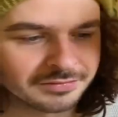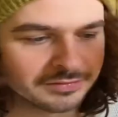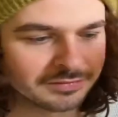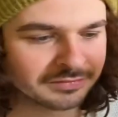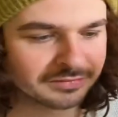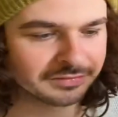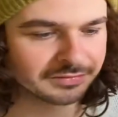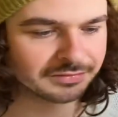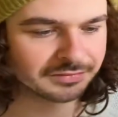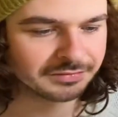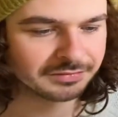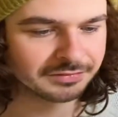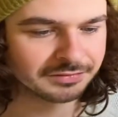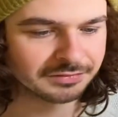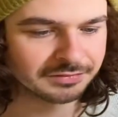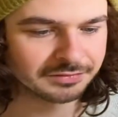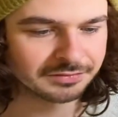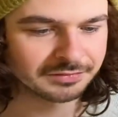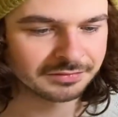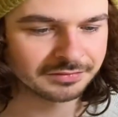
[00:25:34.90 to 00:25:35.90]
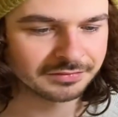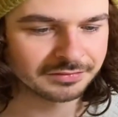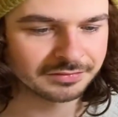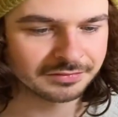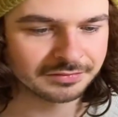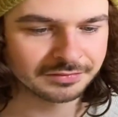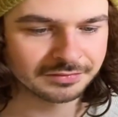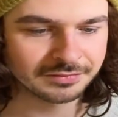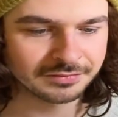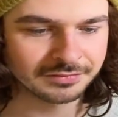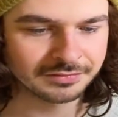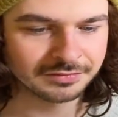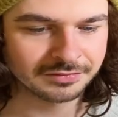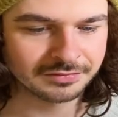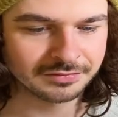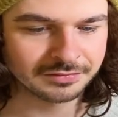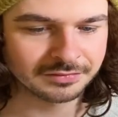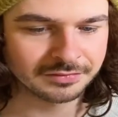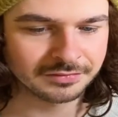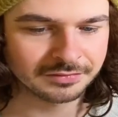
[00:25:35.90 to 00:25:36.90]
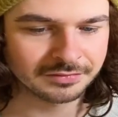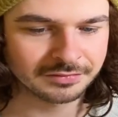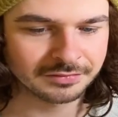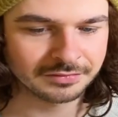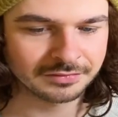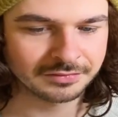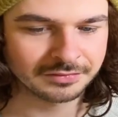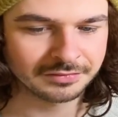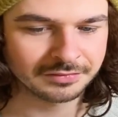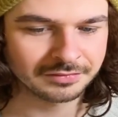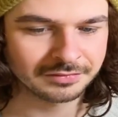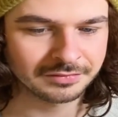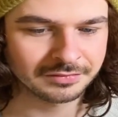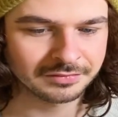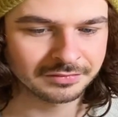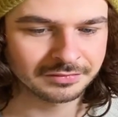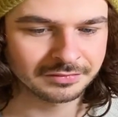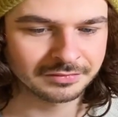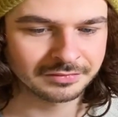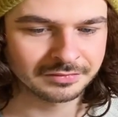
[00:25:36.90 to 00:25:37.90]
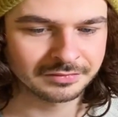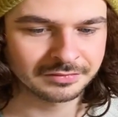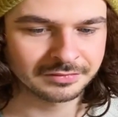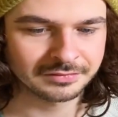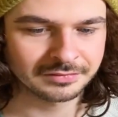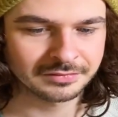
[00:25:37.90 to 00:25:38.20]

This person isn't speaking.